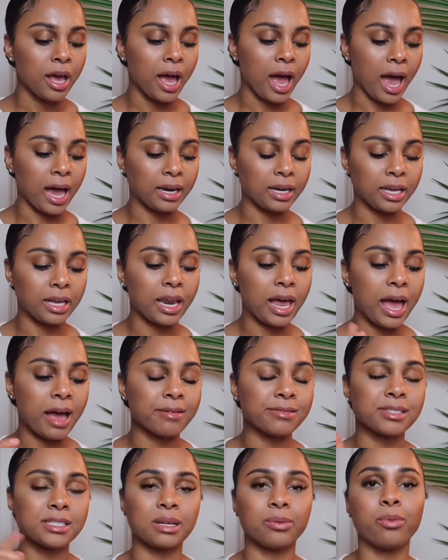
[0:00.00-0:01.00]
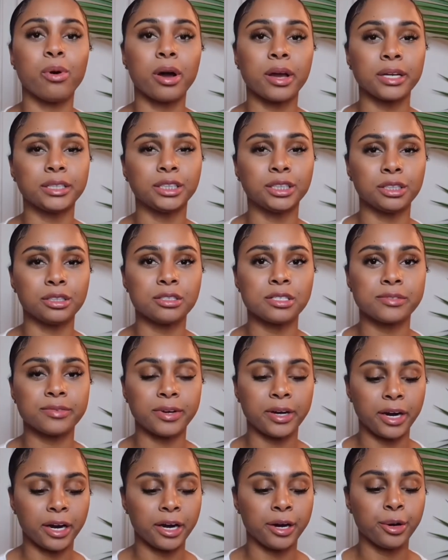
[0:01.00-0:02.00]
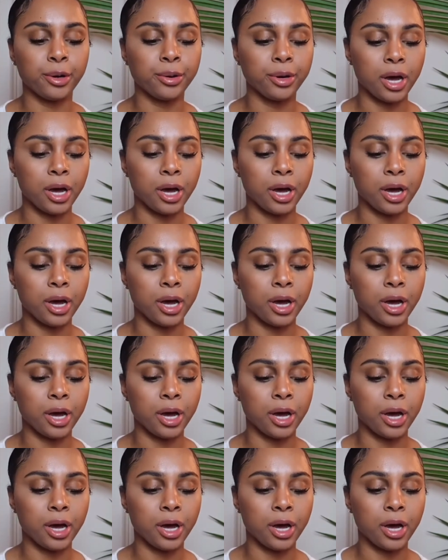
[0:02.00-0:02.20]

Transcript: I did have some walking shoes for her.